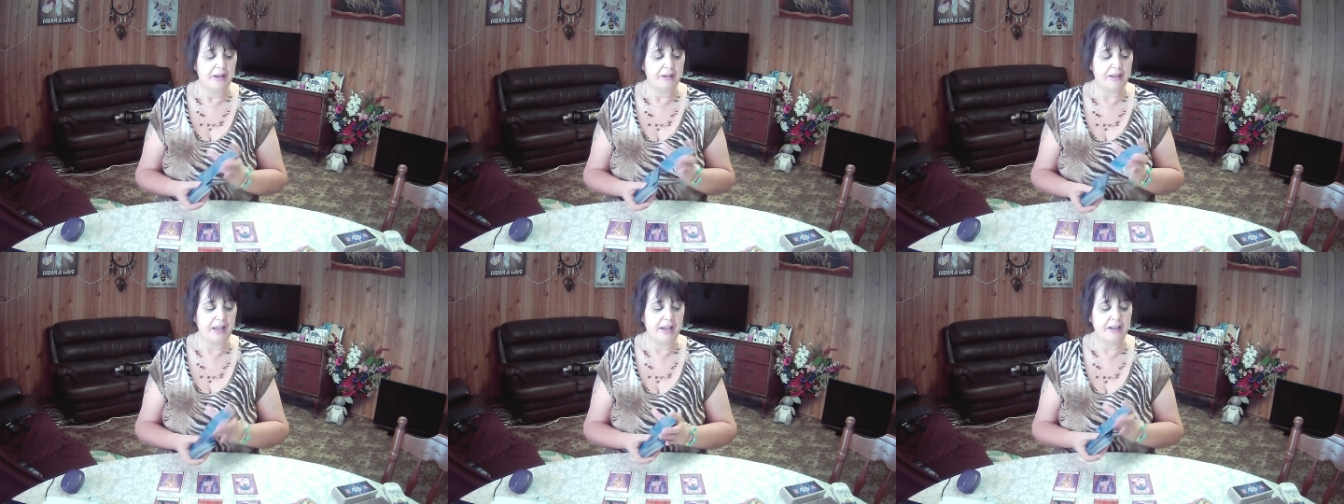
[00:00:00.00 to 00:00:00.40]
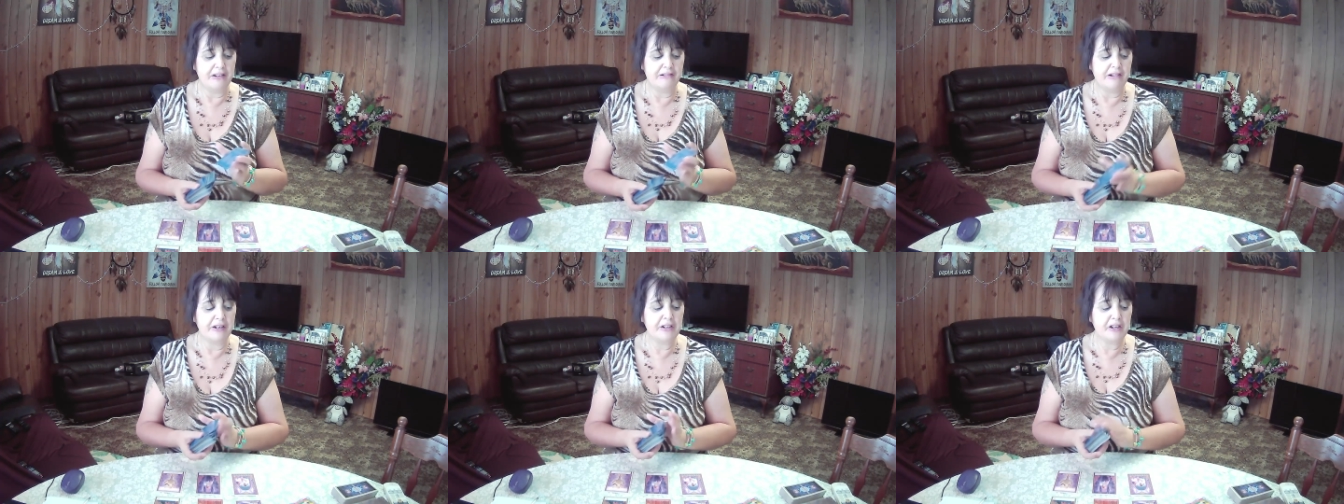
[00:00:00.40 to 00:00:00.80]
Okay,
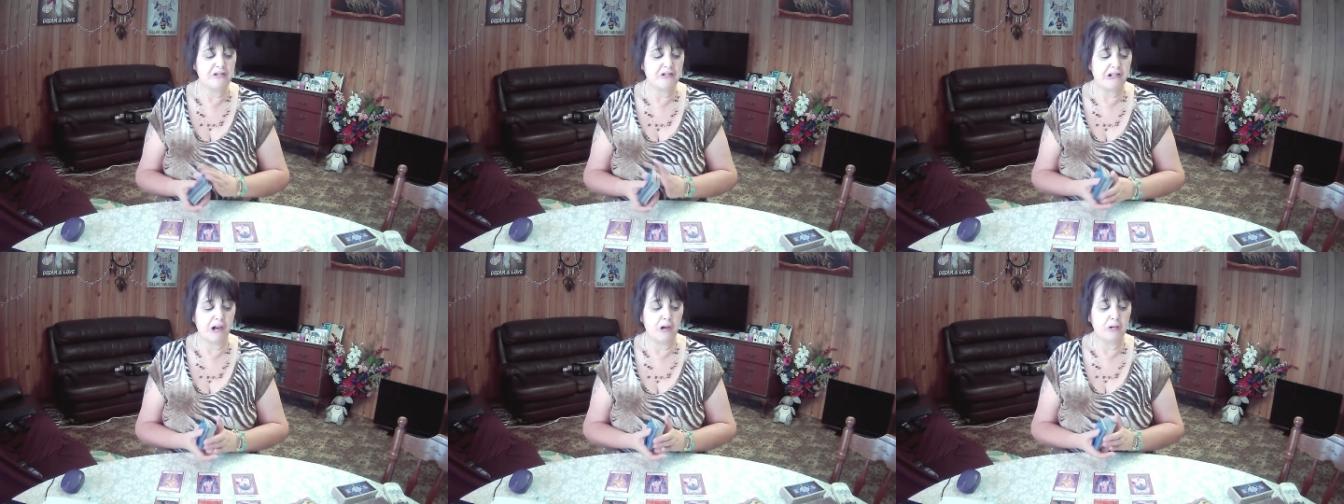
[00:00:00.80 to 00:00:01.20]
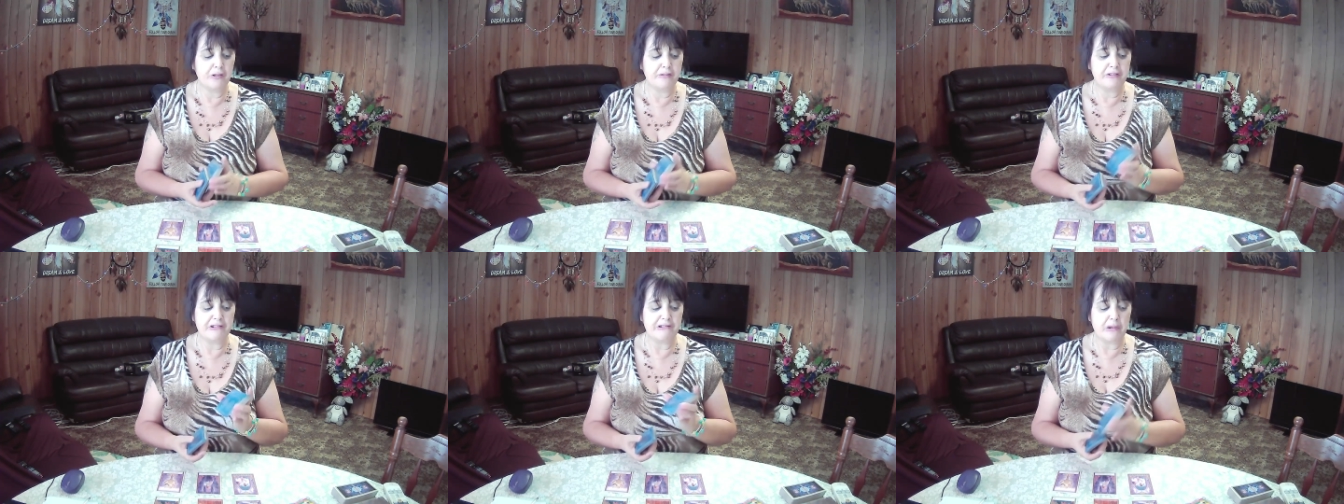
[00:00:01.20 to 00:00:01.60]
you're in control
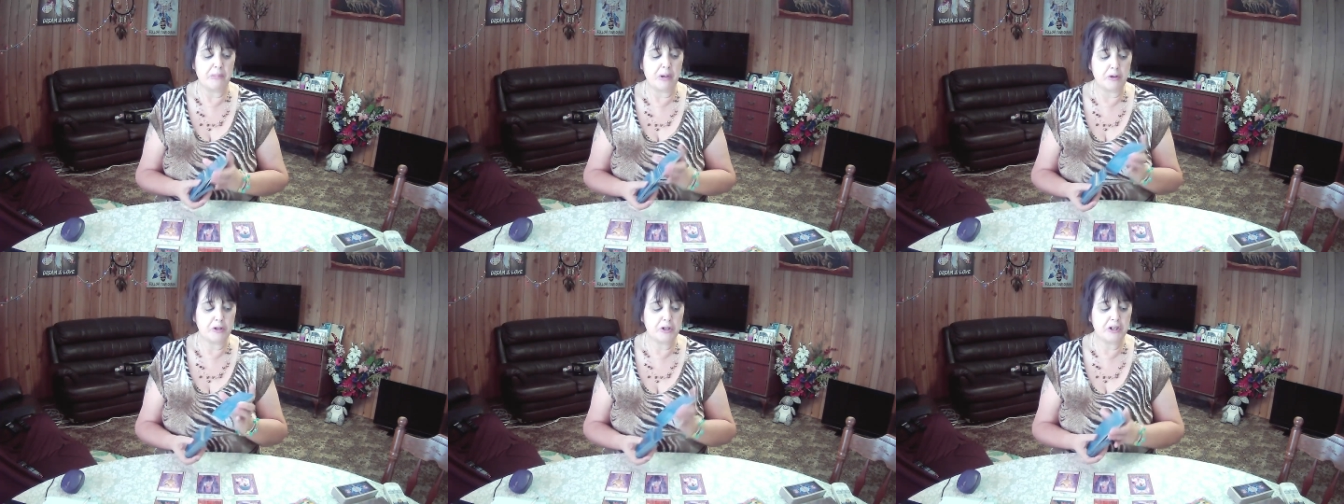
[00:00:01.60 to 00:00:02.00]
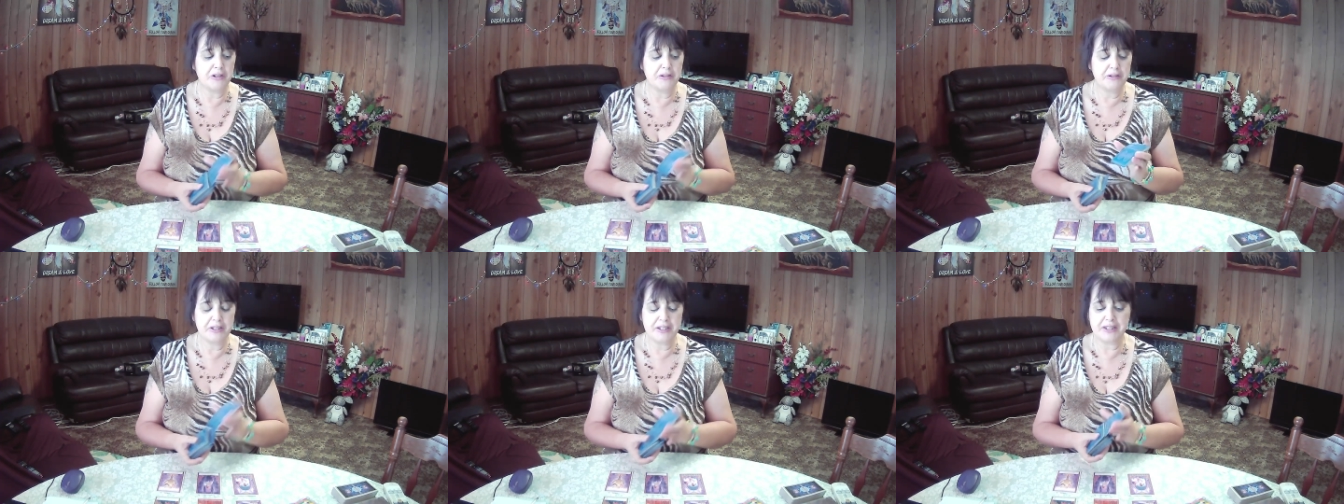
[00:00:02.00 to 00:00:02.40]
of your
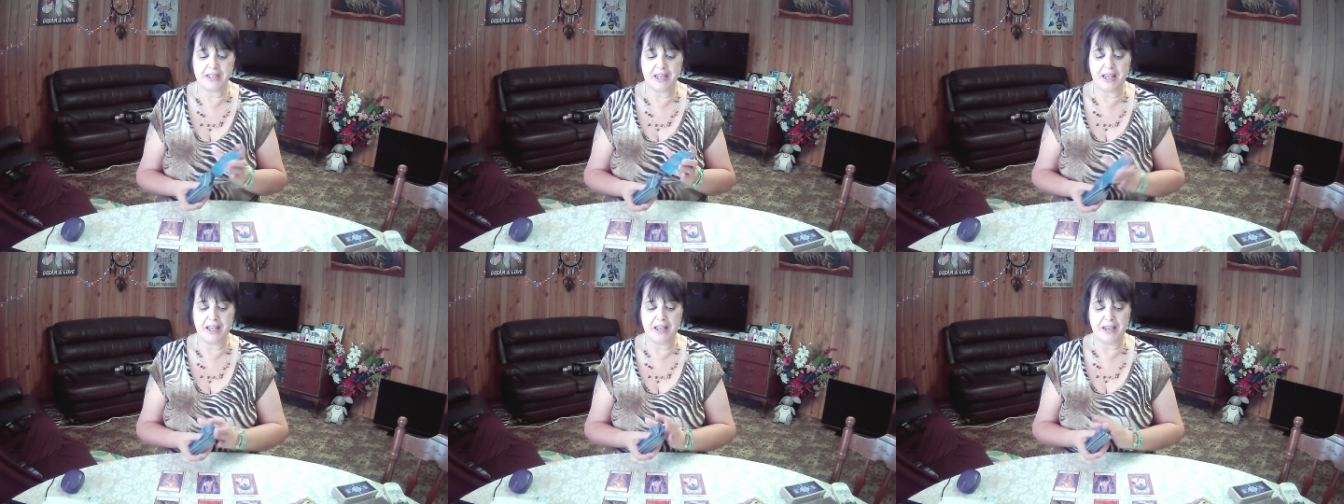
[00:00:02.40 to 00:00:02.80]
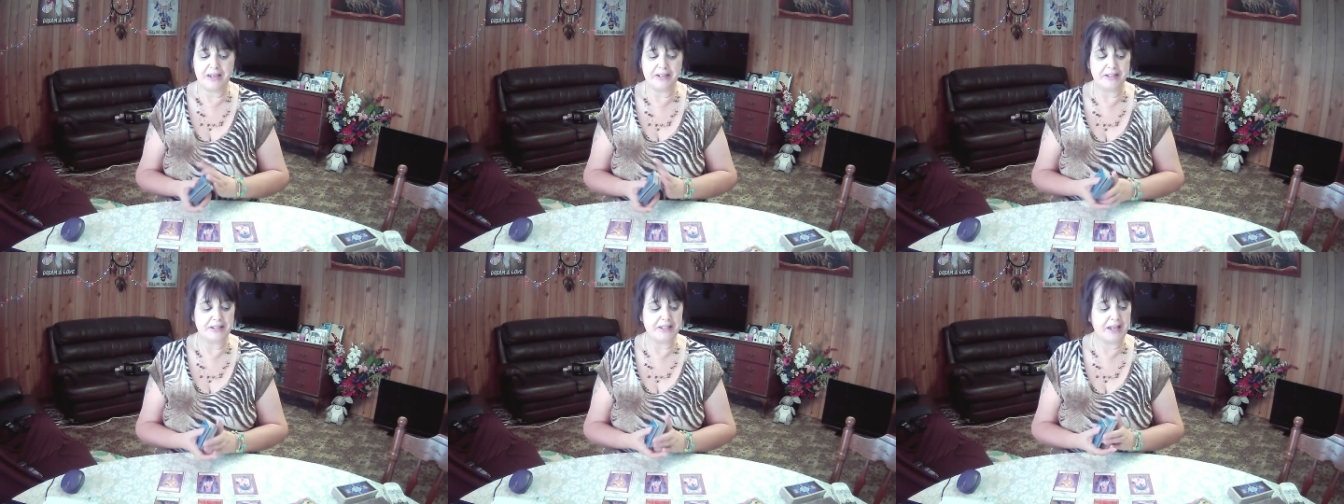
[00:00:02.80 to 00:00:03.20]
emotions
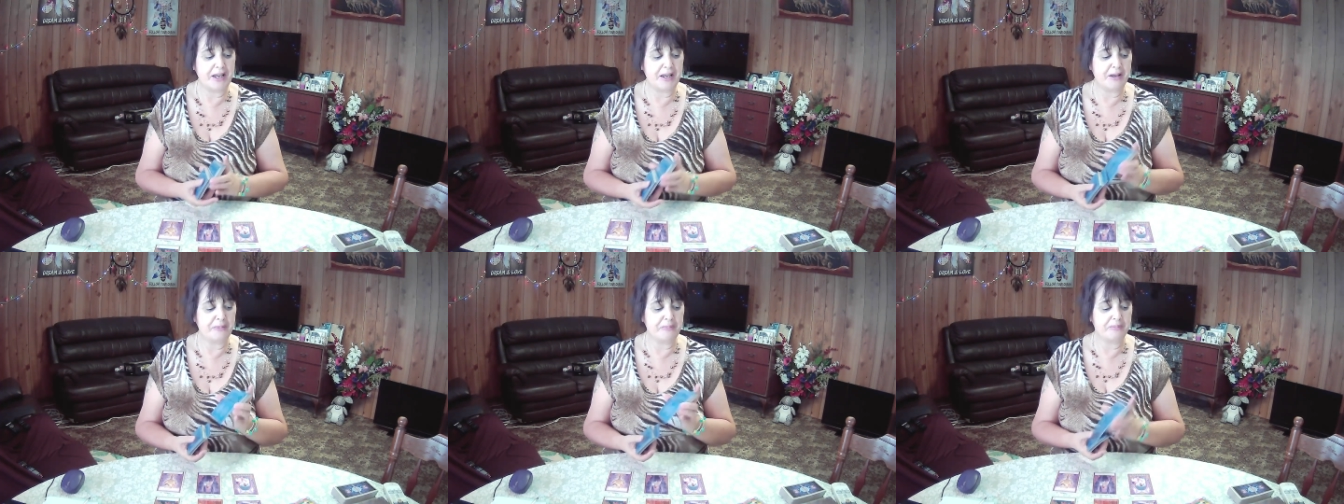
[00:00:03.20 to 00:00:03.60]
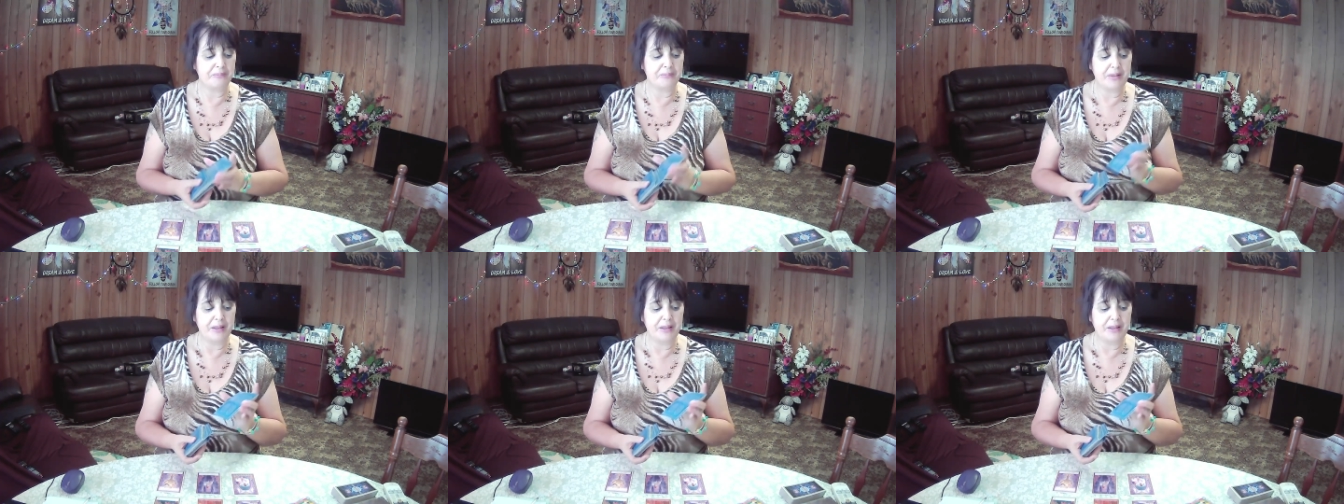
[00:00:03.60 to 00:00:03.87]
and um,